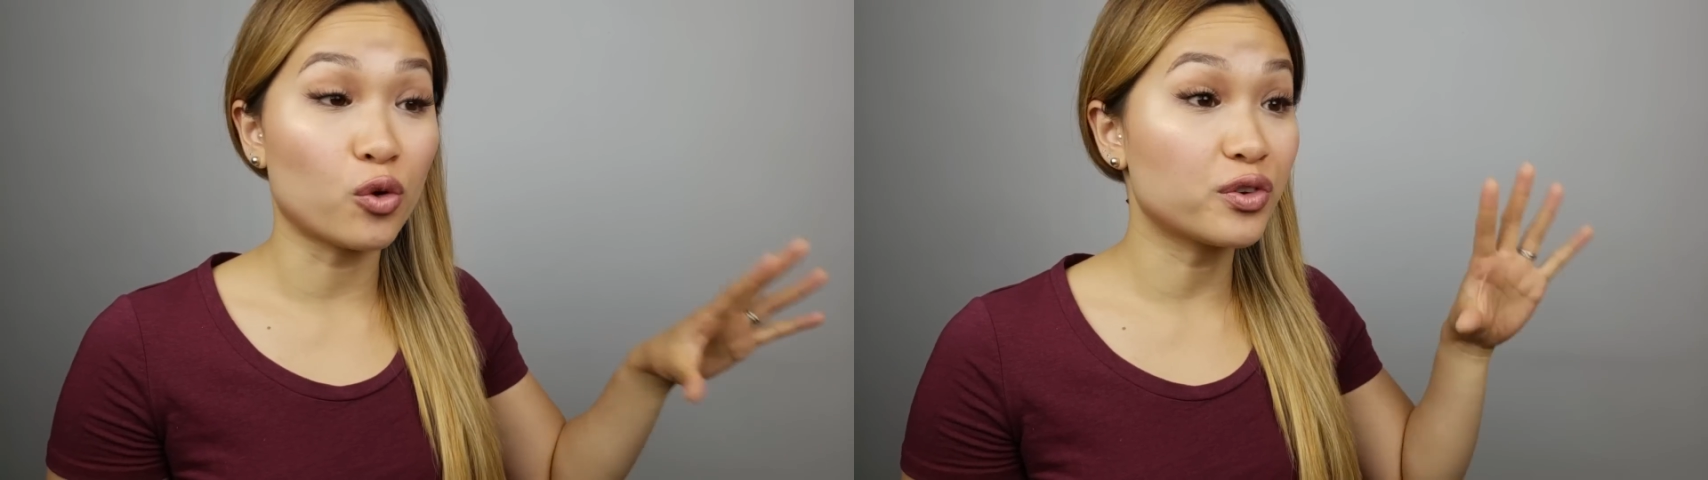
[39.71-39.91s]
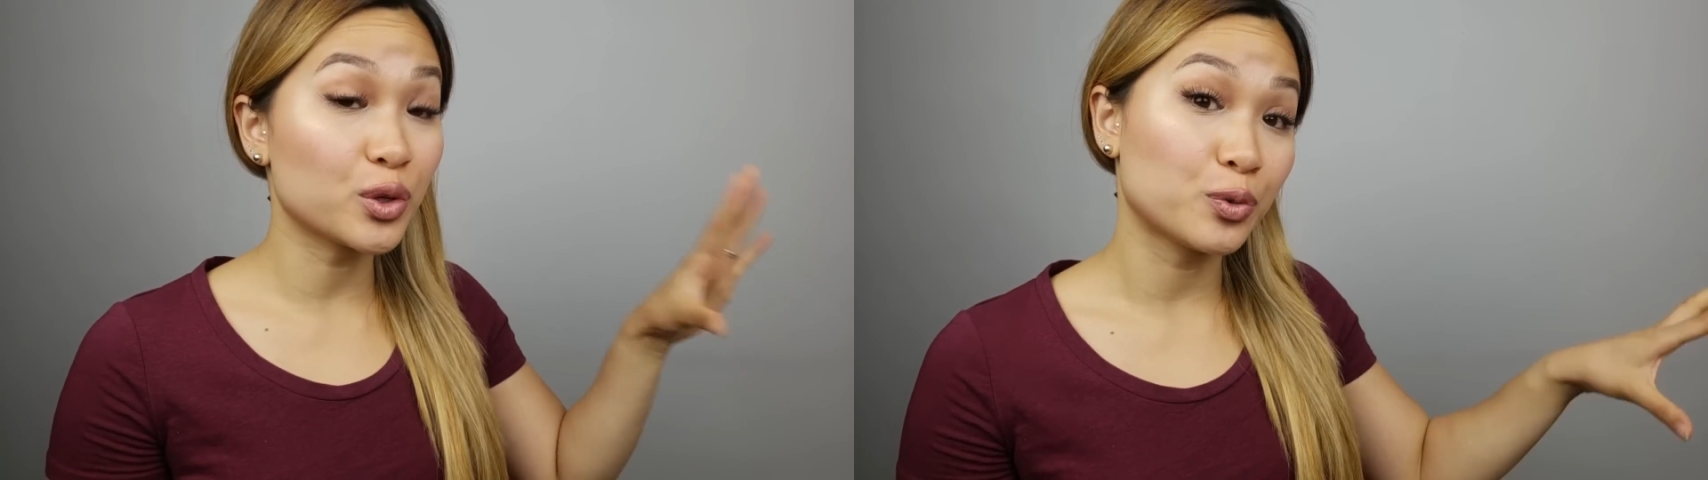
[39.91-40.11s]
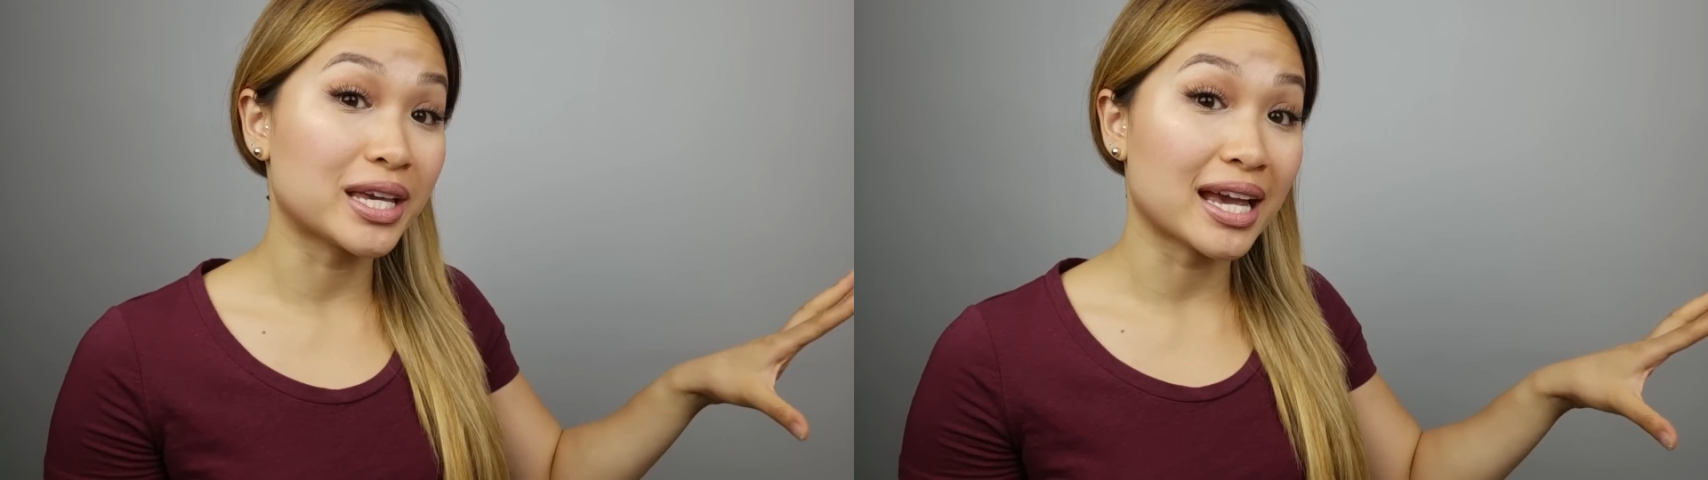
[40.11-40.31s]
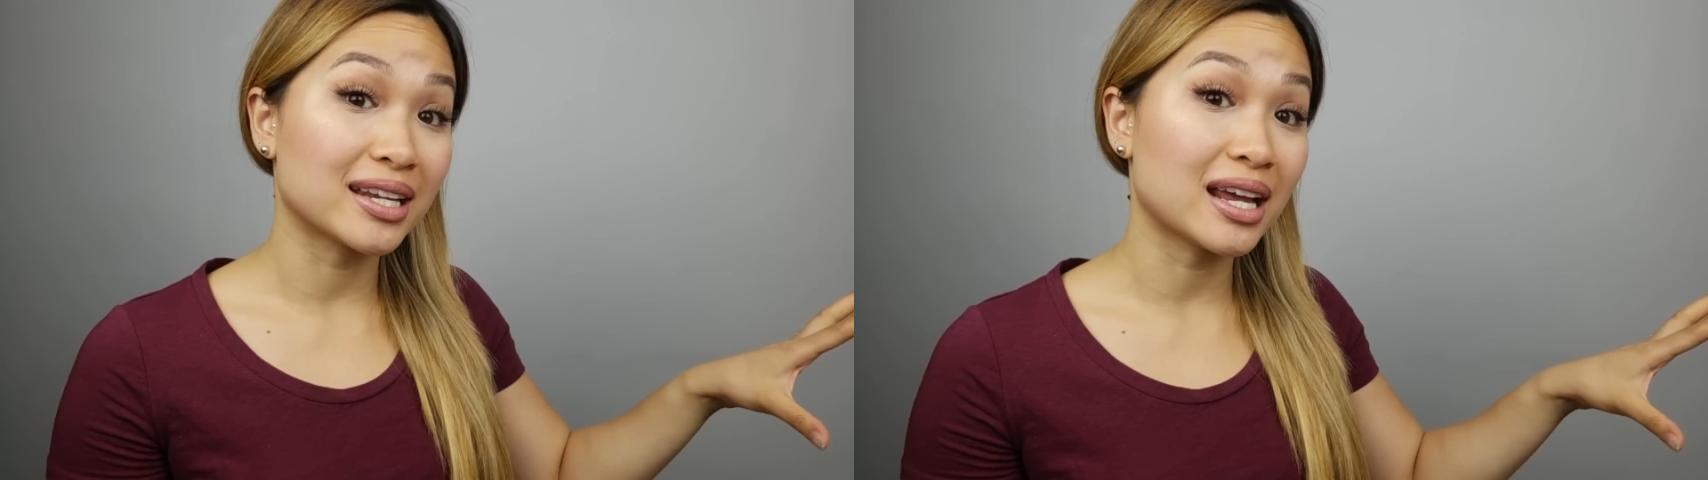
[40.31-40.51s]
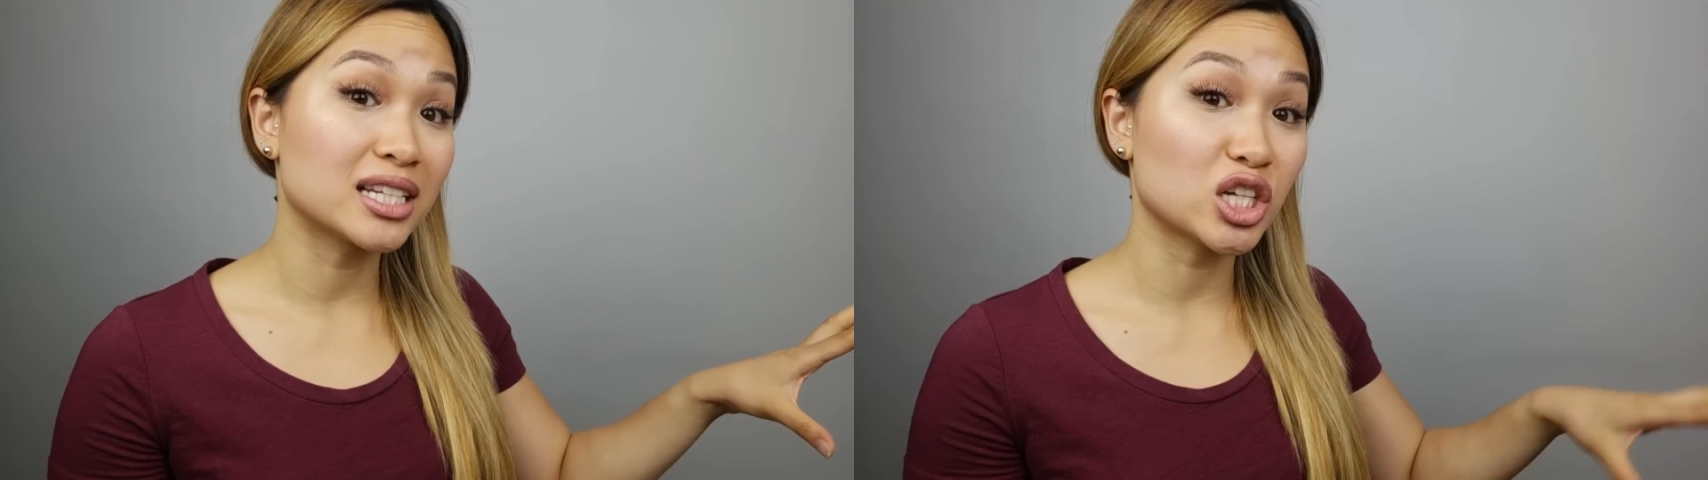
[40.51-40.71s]
over the
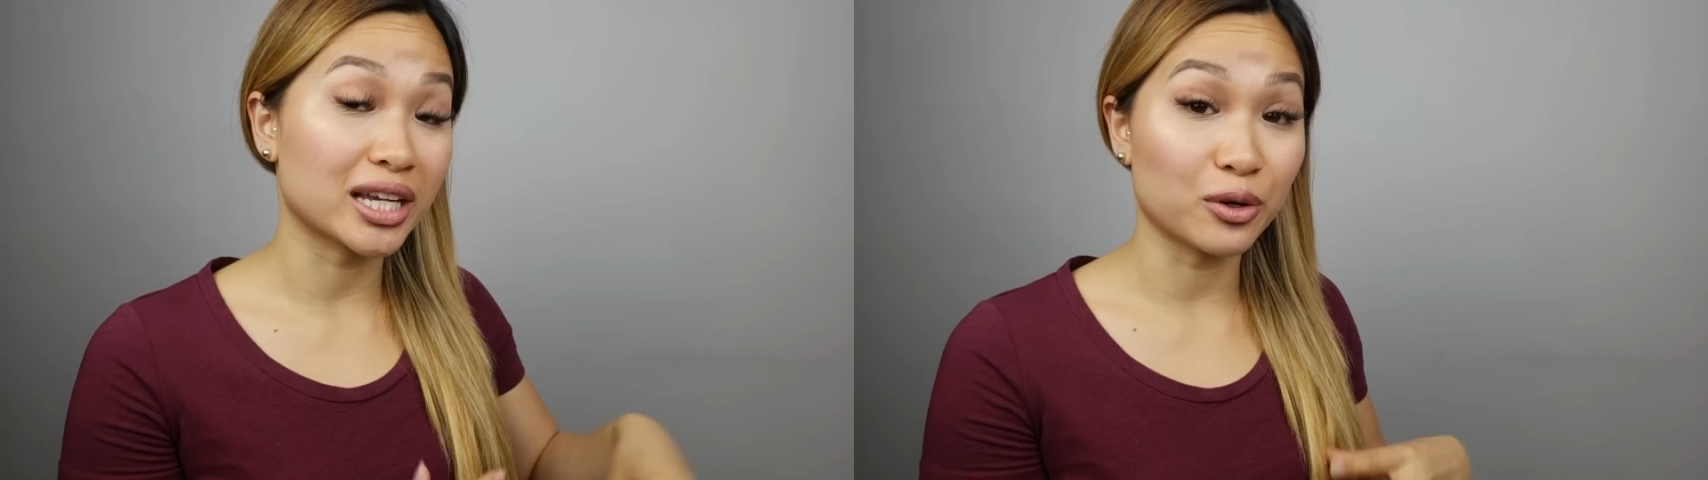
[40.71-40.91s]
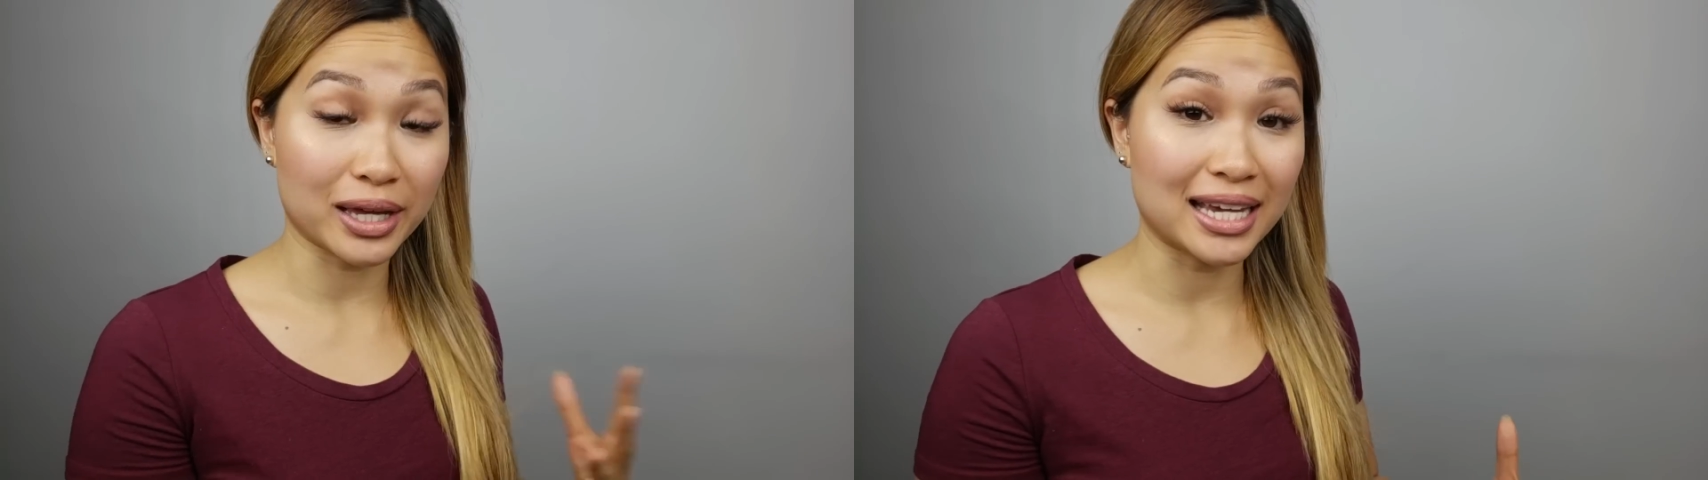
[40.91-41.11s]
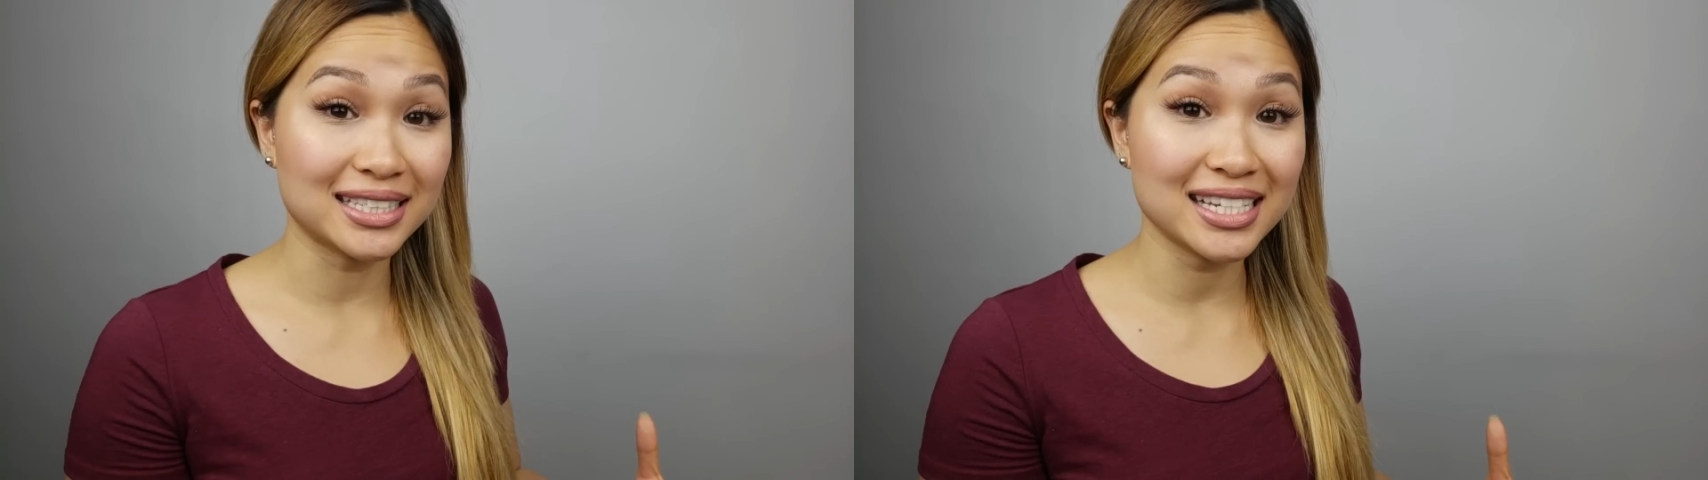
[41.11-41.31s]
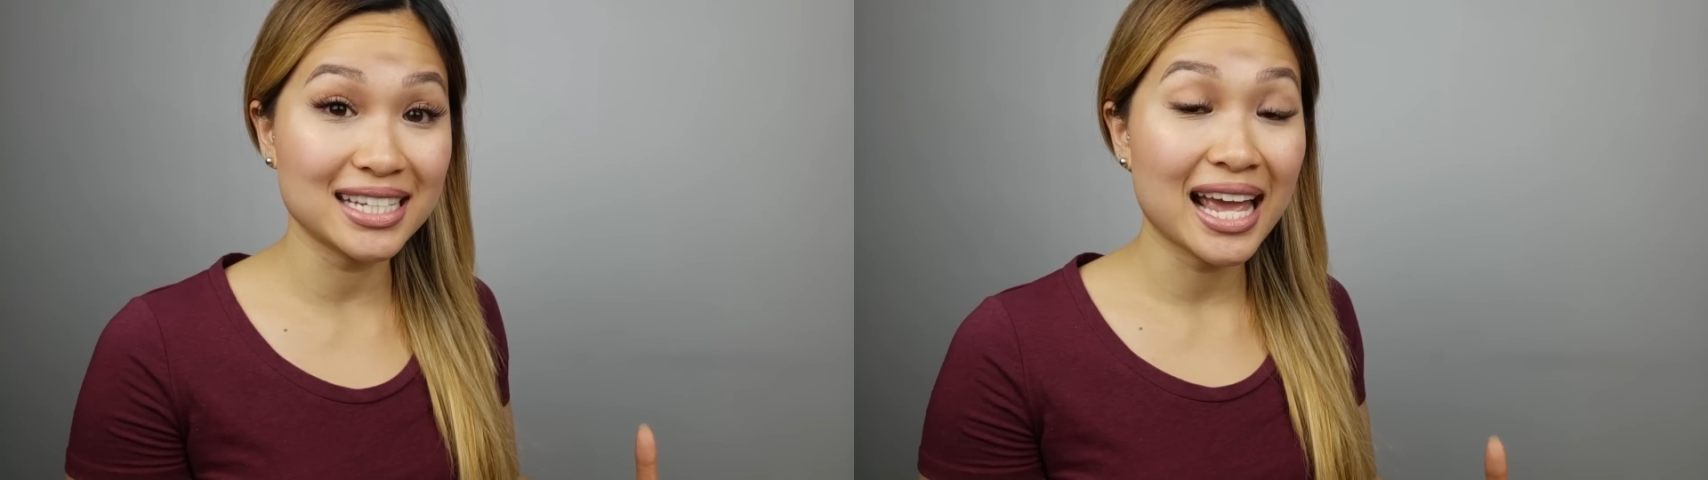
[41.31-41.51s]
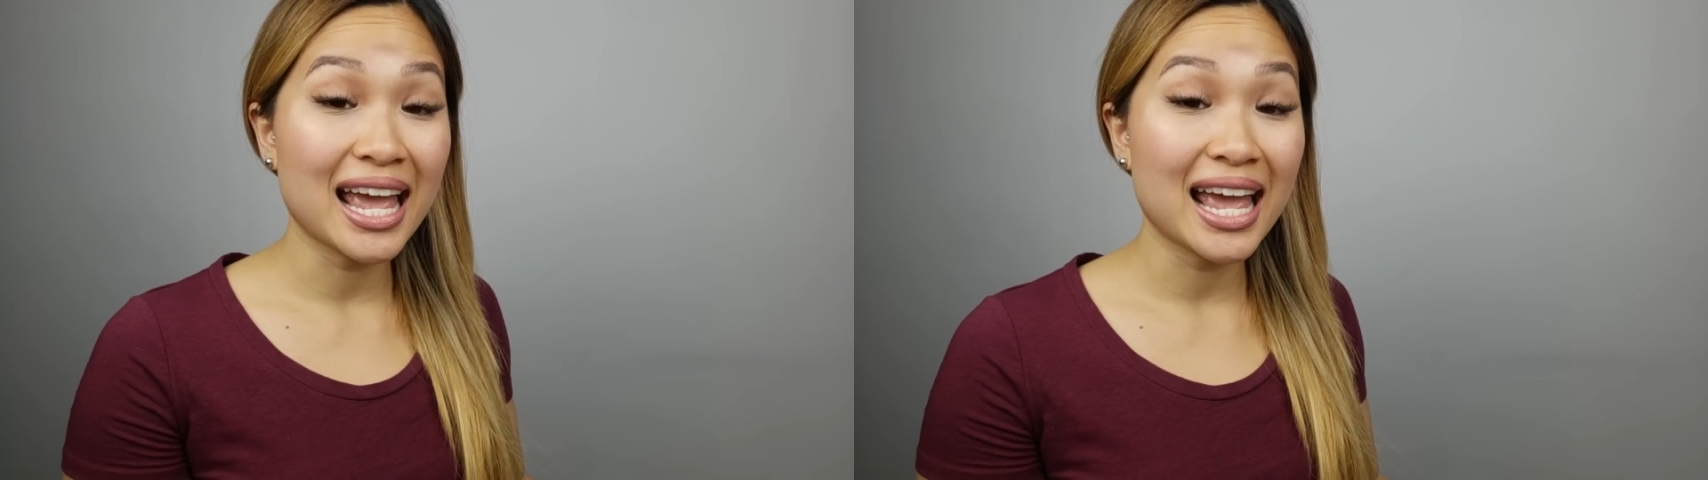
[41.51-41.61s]
weekend checking out cases,